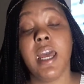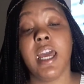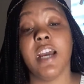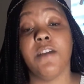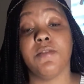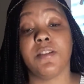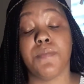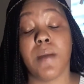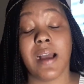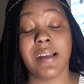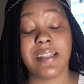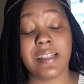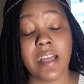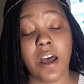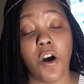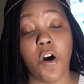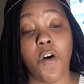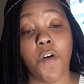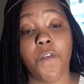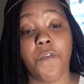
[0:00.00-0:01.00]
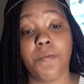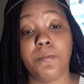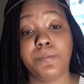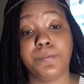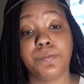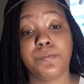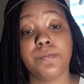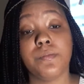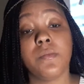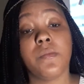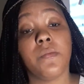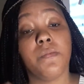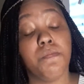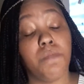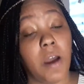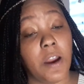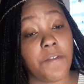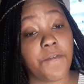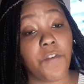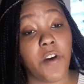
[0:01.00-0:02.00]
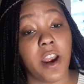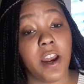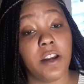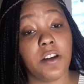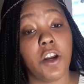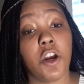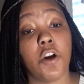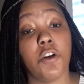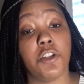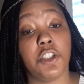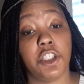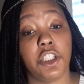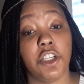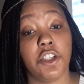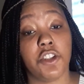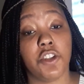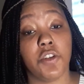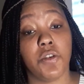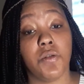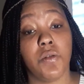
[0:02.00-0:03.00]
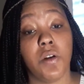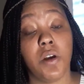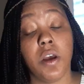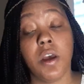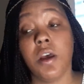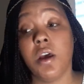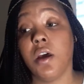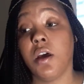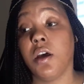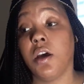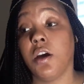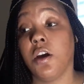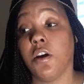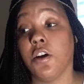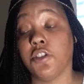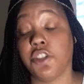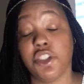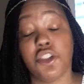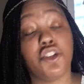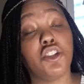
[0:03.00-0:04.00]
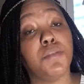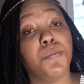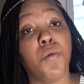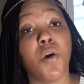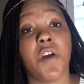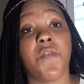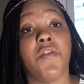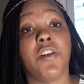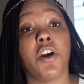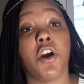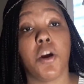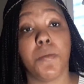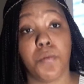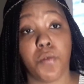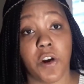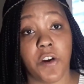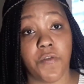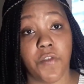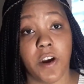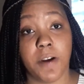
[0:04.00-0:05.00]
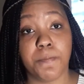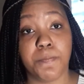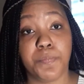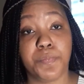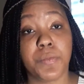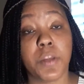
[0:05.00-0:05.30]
It was myself, my friend, her sister's boyfriend, and her boyfriend.